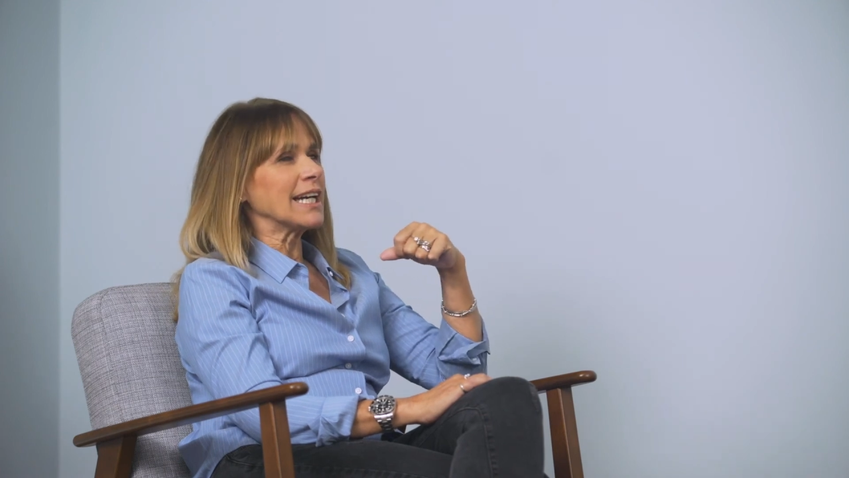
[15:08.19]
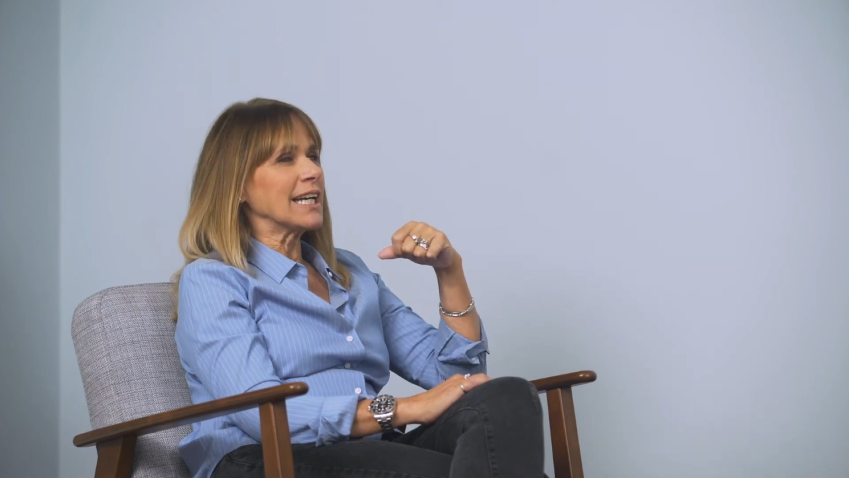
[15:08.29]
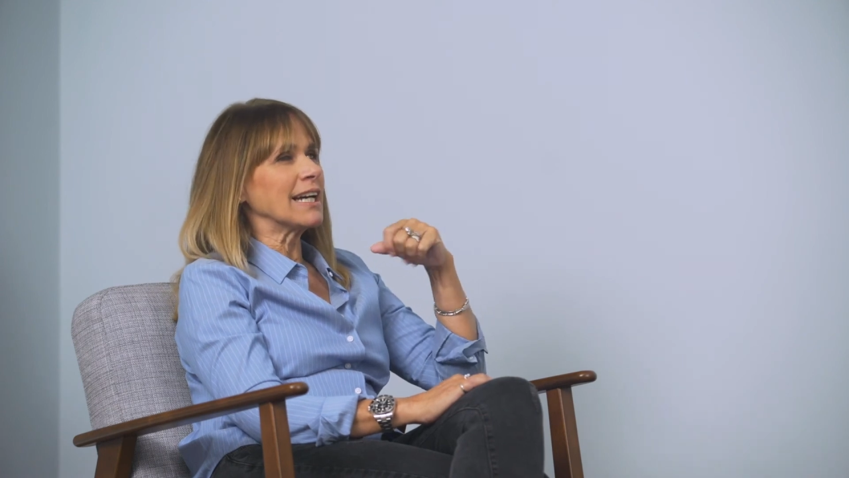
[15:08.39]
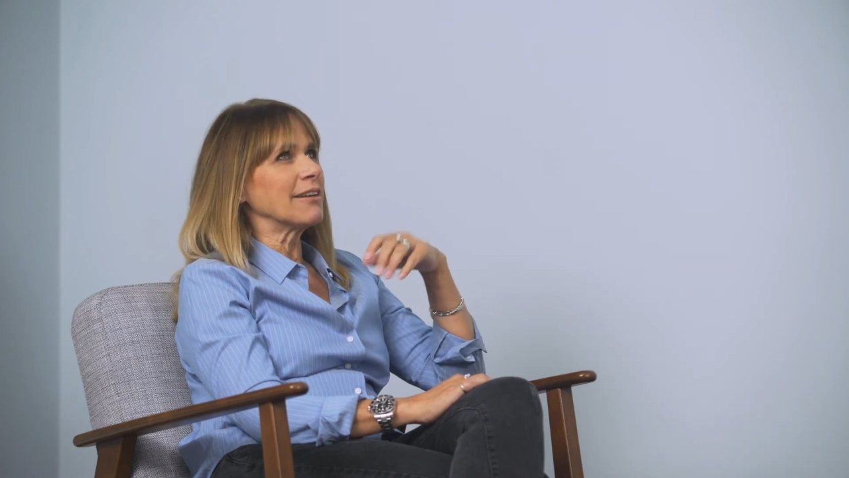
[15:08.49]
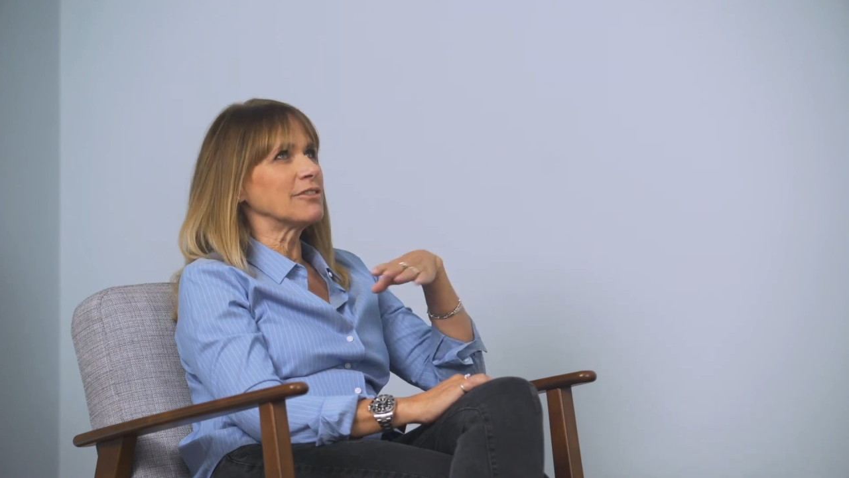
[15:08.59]

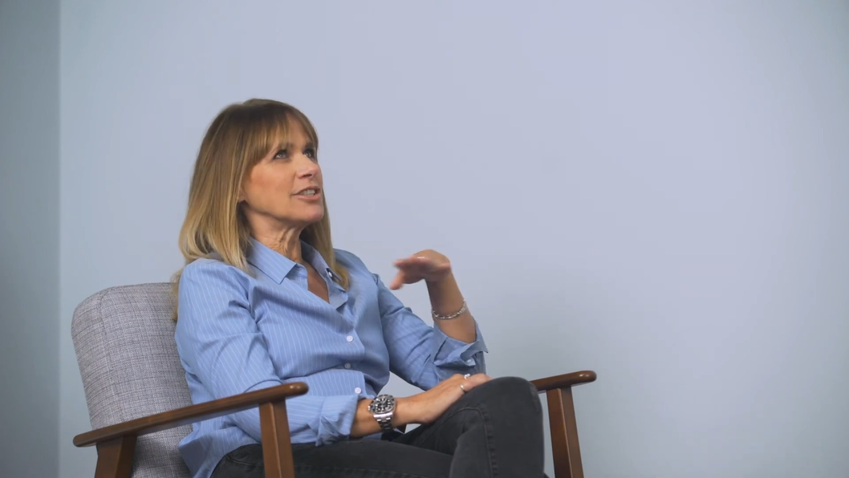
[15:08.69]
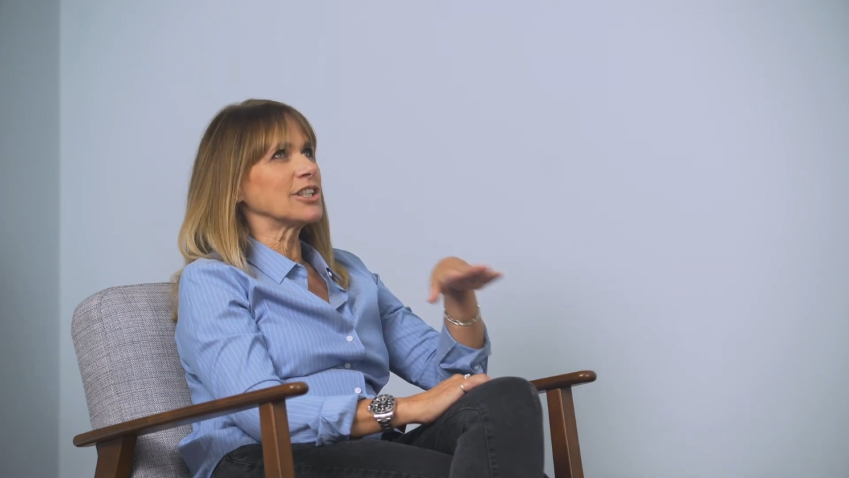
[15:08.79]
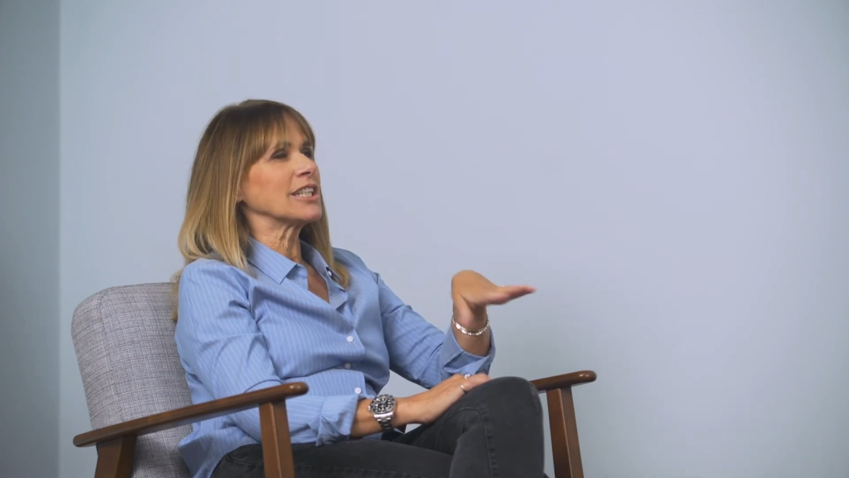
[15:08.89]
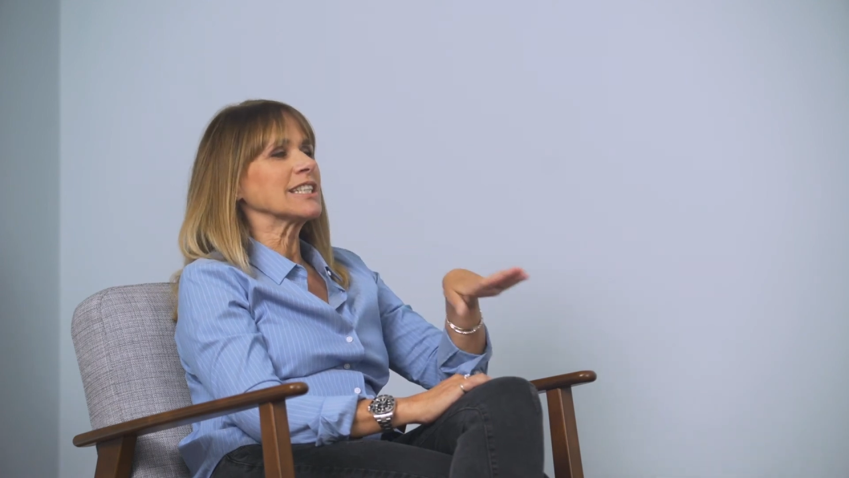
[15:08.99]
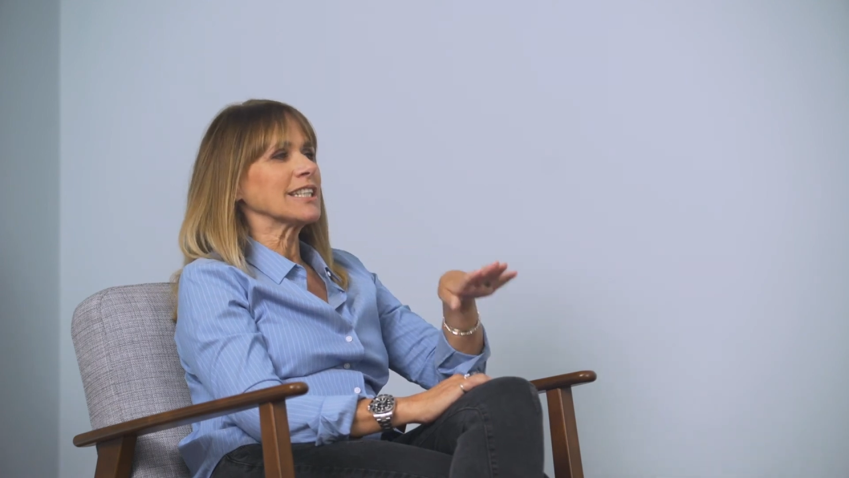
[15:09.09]
I have
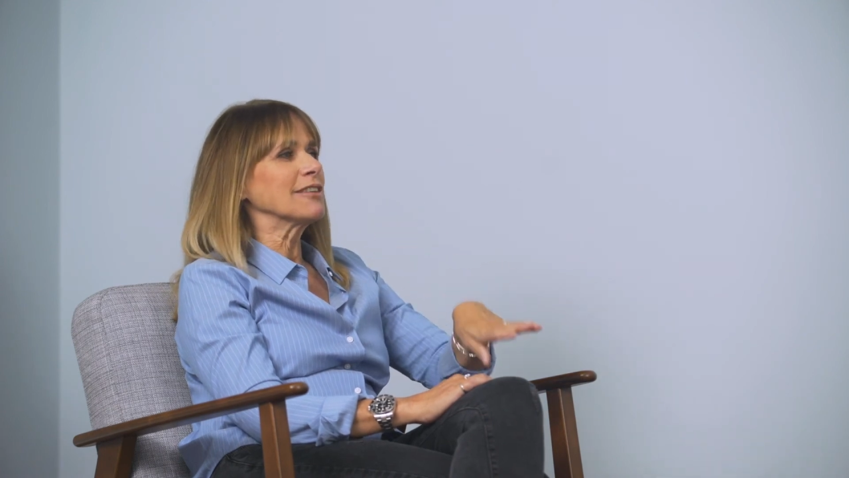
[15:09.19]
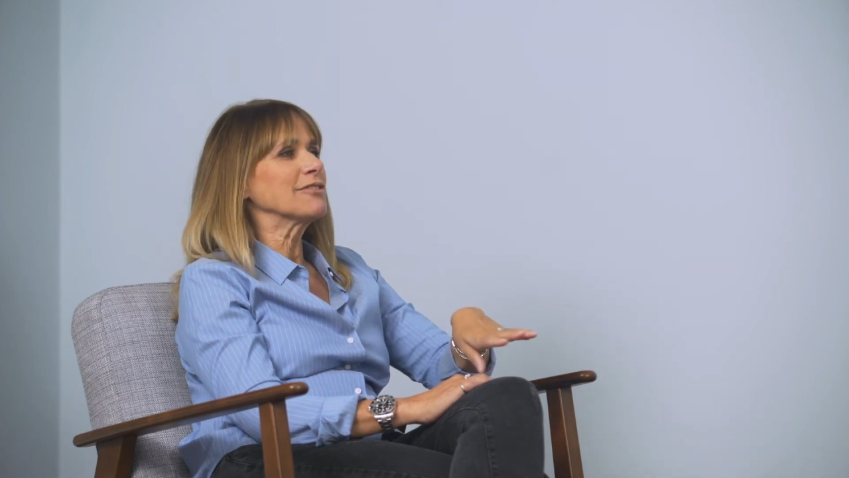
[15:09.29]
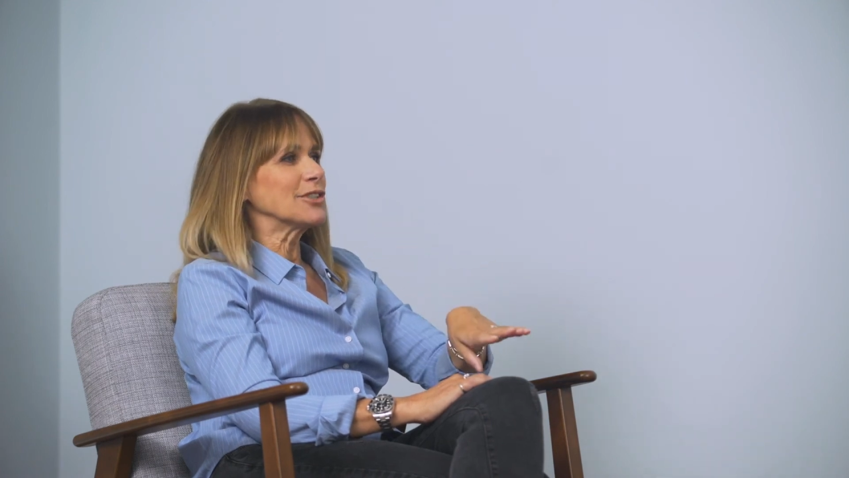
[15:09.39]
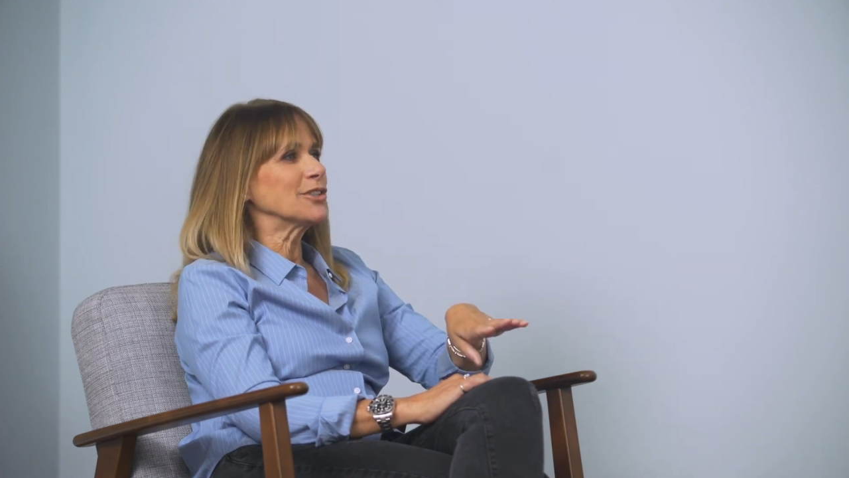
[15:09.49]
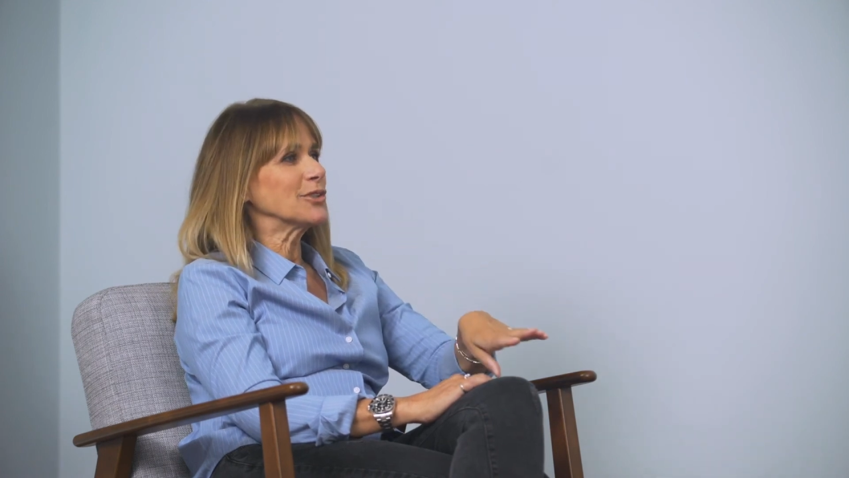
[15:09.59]
just
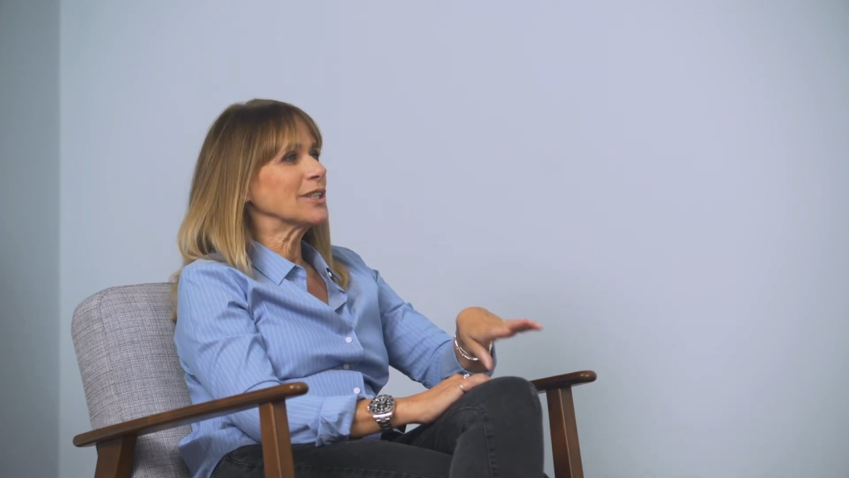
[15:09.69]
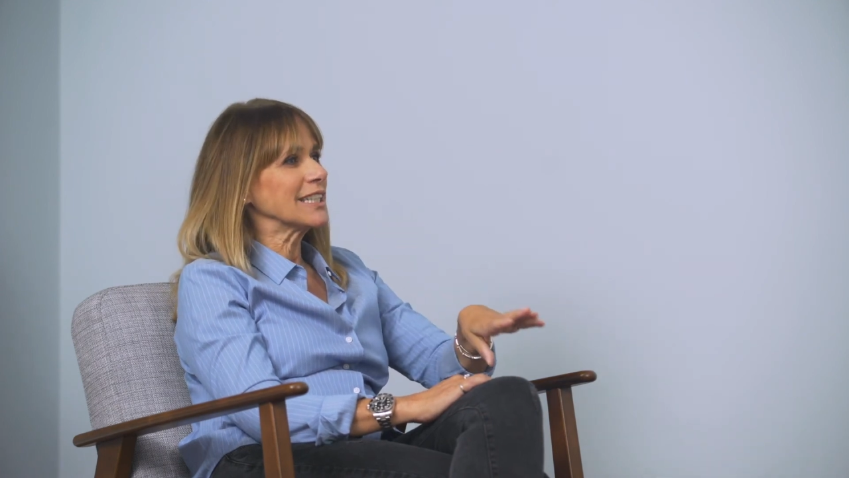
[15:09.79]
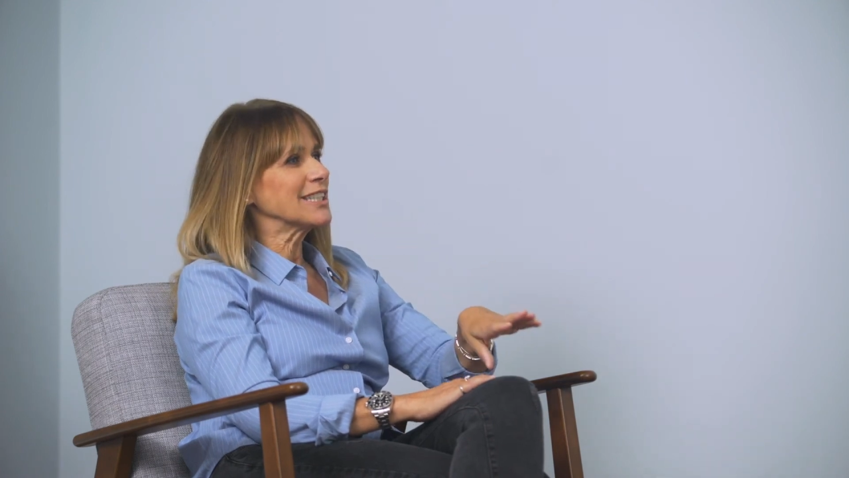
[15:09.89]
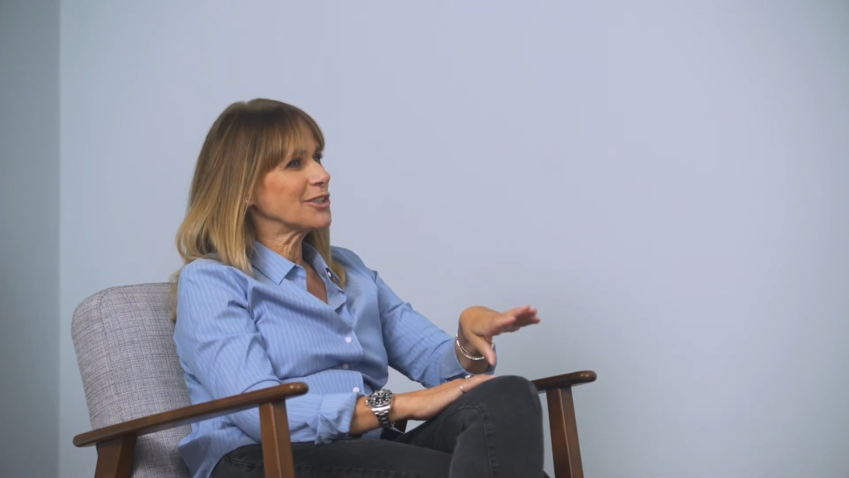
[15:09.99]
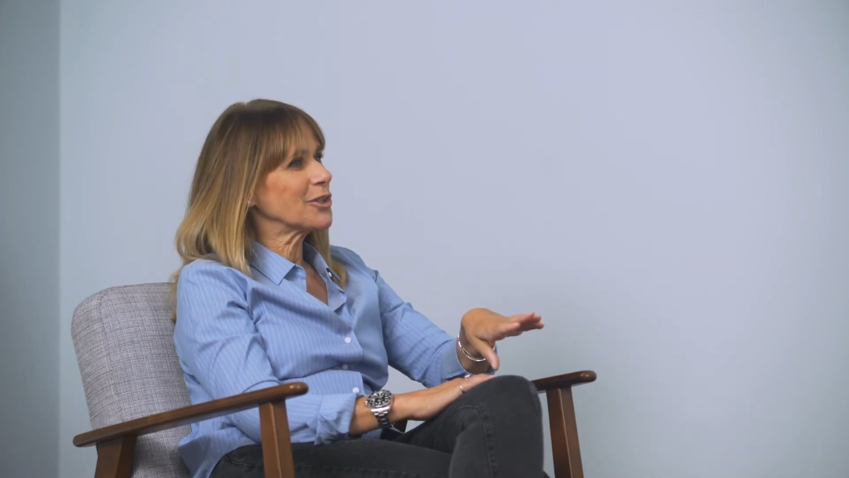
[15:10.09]
loved doing
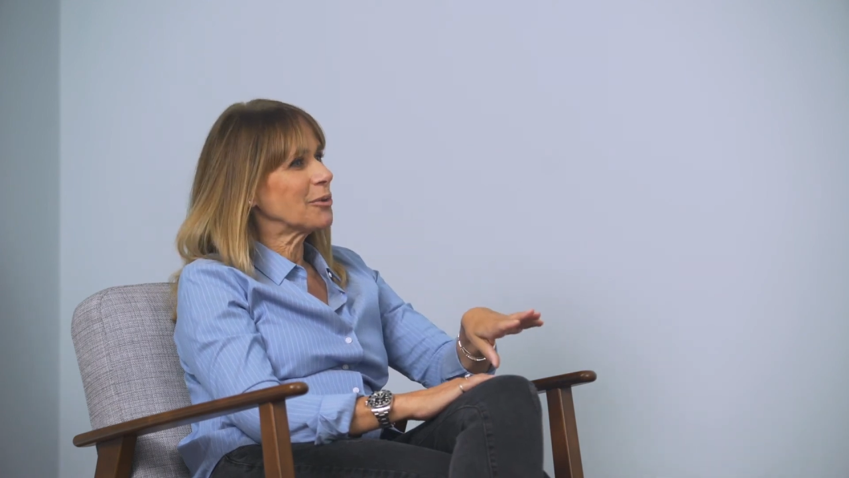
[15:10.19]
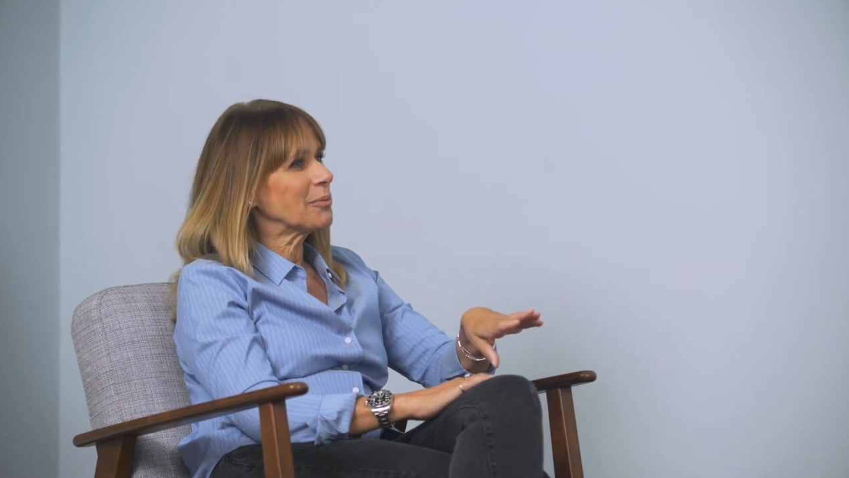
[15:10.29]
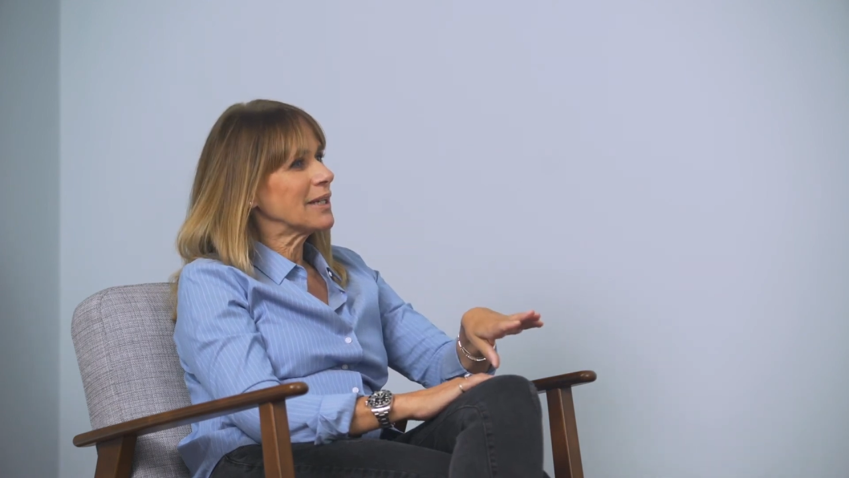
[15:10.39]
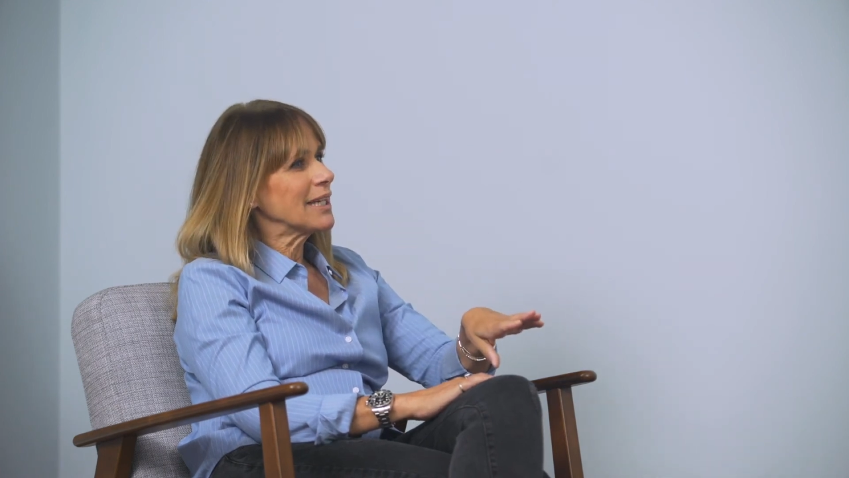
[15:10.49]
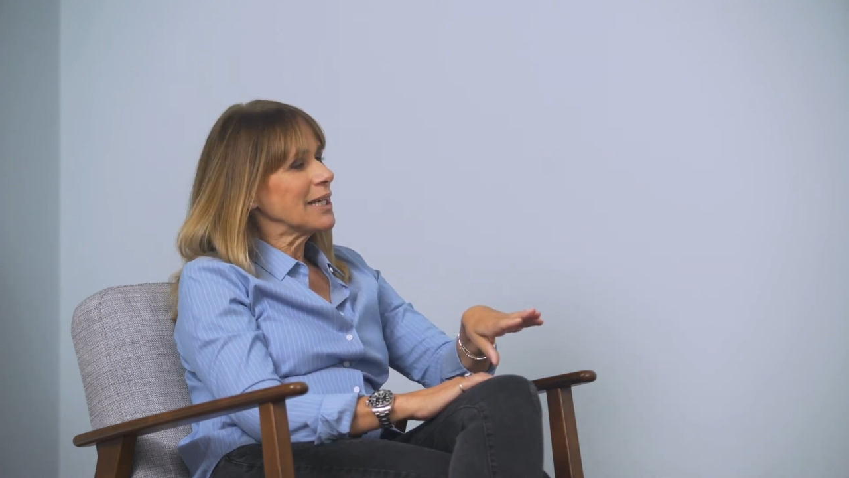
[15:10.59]
this job